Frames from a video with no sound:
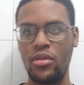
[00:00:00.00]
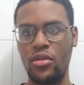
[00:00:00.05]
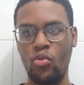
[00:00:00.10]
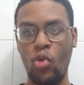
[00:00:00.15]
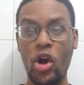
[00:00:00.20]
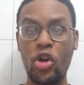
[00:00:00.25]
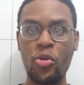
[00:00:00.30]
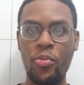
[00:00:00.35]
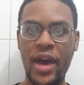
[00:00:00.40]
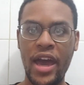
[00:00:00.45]

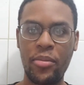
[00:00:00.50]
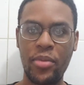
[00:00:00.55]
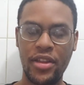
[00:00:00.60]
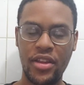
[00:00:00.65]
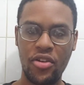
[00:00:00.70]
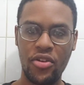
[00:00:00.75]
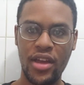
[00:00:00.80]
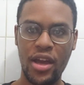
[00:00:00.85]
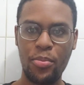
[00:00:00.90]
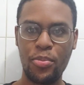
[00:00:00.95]
Welcome back, my
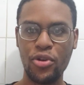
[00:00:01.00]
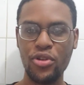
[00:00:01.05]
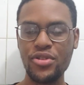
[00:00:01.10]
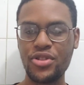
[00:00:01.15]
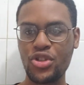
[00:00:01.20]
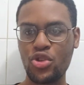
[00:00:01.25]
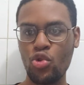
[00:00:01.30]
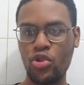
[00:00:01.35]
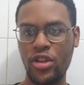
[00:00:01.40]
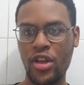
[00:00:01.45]
dear
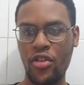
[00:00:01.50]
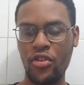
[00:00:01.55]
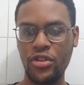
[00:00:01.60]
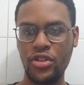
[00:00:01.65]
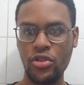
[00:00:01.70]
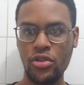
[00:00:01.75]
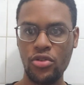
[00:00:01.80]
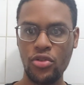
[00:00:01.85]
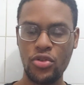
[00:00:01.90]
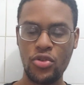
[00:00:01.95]
Lightbulbs, to another
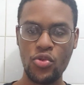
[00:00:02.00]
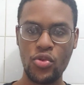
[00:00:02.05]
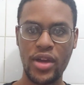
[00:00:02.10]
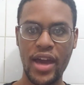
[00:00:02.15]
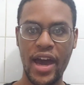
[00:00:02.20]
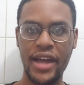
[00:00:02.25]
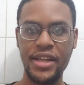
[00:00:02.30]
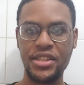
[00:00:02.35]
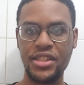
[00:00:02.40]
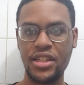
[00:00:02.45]
Jujutsu
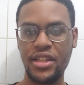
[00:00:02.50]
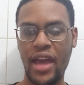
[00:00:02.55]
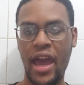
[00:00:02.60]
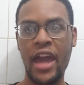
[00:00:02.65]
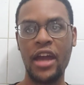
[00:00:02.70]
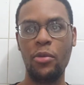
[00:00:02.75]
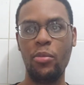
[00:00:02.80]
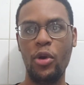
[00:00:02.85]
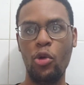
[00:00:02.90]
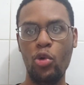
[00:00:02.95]
Kaisen
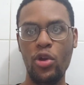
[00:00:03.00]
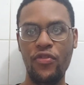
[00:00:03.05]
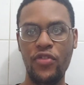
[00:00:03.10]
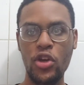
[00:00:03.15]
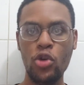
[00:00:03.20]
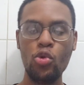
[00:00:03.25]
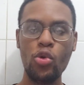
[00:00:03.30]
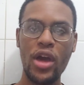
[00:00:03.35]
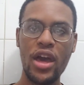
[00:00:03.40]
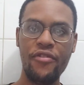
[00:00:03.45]
anime
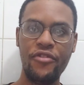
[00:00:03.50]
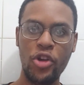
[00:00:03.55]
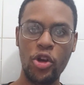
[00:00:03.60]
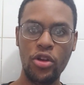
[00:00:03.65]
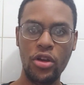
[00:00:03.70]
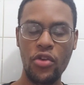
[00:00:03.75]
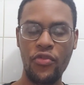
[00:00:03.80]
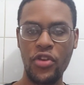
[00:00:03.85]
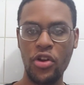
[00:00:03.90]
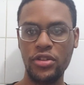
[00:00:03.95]
review. If you're
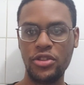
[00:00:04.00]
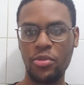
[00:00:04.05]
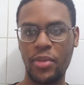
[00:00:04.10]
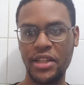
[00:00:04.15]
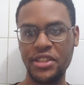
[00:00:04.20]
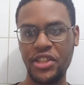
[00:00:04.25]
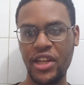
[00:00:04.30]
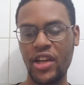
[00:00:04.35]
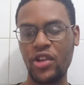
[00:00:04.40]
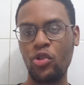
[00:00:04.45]
new viewer to
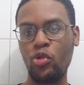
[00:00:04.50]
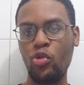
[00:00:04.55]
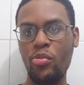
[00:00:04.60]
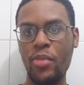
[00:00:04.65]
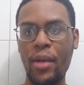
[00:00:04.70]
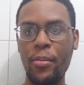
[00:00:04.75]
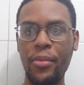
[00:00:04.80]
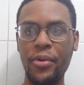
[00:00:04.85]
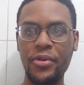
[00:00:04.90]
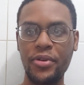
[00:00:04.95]
my channel,
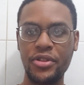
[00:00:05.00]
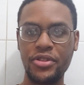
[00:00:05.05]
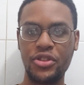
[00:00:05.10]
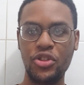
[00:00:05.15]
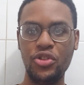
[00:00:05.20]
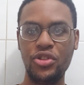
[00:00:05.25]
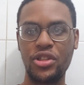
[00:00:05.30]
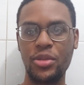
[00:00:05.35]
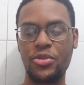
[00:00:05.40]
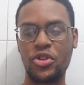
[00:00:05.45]
remember
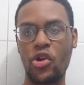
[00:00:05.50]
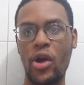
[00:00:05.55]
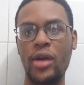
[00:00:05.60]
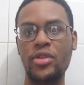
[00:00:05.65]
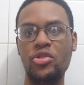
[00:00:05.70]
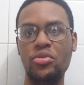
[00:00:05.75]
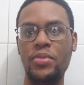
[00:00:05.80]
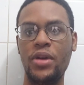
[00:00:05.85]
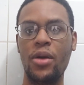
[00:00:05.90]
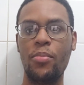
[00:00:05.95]
to
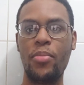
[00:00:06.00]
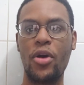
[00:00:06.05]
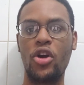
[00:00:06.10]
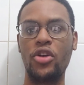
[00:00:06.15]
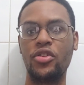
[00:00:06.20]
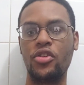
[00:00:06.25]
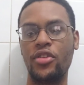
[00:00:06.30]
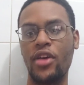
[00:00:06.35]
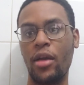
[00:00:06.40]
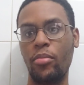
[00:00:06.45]
subscribe to become
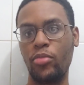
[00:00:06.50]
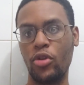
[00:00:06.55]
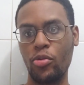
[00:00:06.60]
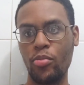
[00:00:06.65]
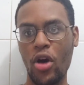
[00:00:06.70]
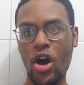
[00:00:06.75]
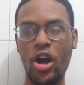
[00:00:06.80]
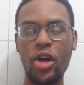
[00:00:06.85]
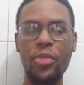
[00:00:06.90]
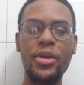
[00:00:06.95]
part of the
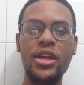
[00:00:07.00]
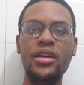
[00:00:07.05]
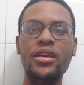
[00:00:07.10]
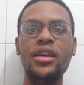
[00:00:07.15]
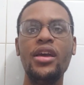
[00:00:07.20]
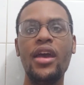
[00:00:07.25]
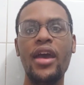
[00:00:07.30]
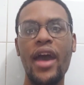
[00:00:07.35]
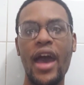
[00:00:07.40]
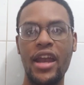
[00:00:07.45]
Lightbulb Army.
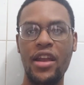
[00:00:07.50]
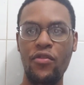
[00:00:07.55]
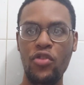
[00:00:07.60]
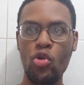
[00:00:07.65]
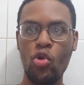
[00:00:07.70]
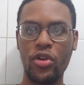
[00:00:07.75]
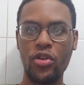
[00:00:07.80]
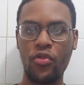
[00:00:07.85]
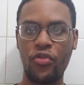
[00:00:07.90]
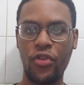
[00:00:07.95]
And if
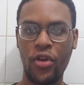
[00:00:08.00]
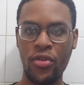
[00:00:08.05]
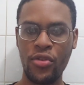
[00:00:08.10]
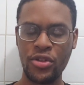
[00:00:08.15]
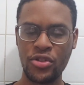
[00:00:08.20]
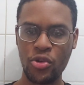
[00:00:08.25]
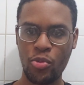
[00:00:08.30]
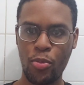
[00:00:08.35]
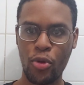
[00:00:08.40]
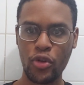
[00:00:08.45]
you want to further
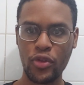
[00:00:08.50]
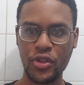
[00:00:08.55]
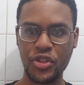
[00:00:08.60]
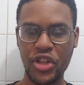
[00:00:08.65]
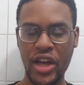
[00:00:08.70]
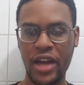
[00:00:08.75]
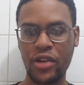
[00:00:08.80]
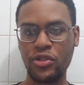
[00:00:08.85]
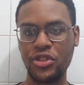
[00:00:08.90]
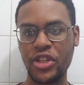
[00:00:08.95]
support the
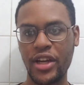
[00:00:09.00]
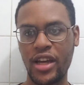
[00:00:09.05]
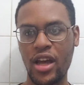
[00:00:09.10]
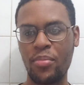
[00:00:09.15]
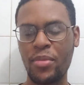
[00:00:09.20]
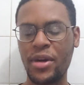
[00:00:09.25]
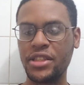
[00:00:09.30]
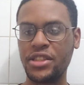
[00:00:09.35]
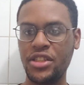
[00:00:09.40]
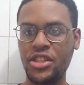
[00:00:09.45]
channel, check
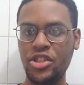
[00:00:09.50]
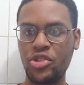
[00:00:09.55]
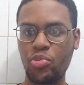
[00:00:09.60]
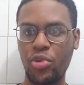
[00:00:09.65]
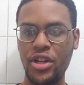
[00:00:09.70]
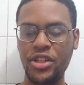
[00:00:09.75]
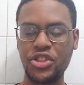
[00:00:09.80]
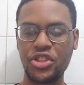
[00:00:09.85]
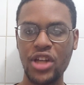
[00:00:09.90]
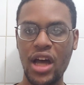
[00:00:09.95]
out my
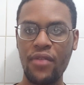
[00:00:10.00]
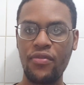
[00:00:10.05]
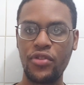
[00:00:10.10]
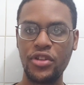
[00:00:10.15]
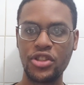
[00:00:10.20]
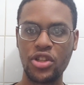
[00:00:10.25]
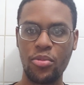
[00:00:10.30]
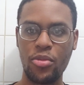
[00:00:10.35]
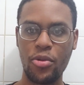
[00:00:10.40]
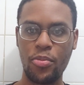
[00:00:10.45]
Teespring shop for
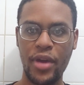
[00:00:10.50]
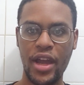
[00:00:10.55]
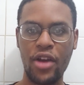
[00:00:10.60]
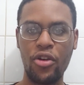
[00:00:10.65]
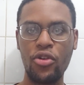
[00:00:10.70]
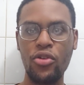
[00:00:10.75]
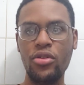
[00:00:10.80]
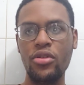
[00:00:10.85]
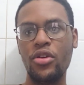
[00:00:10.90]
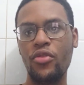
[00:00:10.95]
some
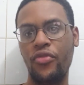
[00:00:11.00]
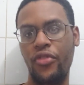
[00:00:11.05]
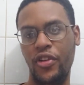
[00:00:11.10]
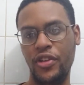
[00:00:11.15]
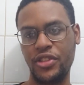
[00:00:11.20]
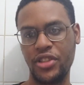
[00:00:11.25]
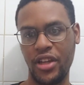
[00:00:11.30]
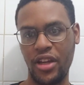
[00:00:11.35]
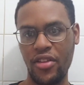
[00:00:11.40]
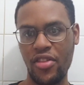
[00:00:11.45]
apparel.
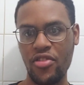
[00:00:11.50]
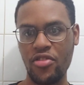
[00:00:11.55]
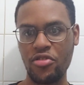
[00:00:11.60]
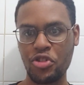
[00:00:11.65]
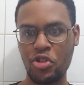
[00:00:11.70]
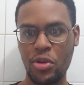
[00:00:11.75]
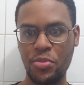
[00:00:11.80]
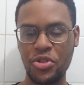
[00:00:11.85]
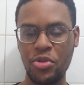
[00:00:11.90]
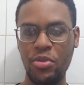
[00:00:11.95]
First link in the
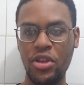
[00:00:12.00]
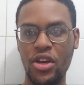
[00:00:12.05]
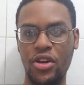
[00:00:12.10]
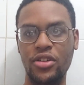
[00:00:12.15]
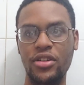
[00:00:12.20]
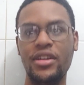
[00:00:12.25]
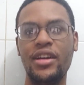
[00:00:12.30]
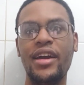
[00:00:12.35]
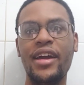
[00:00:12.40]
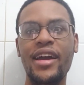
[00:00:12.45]
description
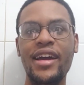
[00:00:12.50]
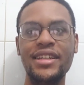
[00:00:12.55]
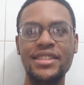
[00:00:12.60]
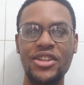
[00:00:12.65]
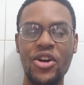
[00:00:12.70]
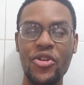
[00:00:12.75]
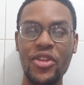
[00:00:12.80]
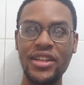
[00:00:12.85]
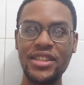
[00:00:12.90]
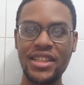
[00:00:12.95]
below.
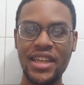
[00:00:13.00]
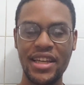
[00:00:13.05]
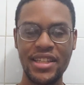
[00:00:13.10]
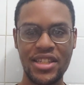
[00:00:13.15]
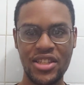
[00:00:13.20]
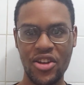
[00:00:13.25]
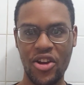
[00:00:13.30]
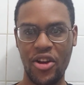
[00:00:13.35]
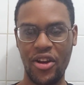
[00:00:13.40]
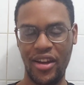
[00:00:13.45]
So let's get
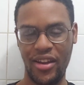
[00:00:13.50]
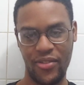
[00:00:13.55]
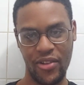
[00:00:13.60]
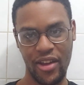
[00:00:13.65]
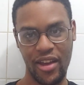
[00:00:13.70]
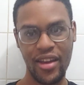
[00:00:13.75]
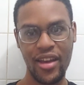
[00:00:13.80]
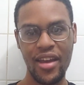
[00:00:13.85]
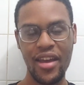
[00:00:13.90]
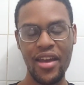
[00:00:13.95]
started.
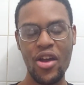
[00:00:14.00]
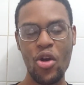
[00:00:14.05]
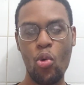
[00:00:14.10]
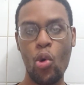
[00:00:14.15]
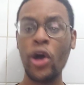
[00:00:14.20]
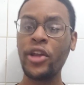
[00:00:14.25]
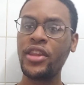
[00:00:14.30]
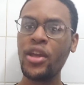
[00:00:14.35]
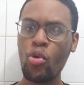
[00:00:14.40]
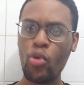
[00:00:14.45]

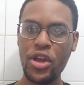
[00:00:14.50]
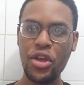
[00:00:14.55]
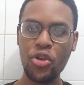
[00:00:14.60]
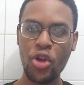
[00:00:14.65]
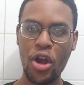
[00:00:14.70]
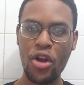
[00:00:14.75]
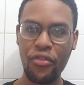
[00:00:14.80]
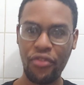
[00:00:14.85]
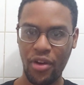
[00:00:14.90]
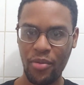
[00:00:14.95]
What did we
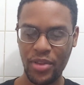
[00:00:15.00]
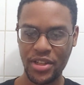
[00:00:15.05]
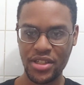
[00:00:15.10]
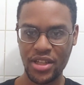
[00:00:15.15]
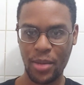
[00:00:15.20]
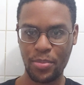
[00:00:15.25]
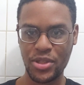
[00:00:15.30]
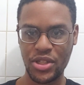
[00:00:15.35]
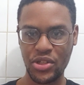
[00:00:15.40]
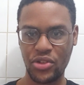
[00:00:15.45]
learn from this
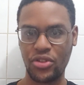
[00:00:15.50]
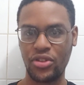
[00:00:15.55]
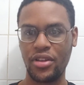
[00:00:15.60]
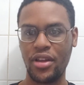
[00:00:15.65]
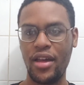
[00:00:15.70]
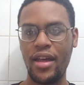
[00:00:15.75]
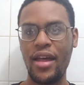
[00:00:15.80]
episode?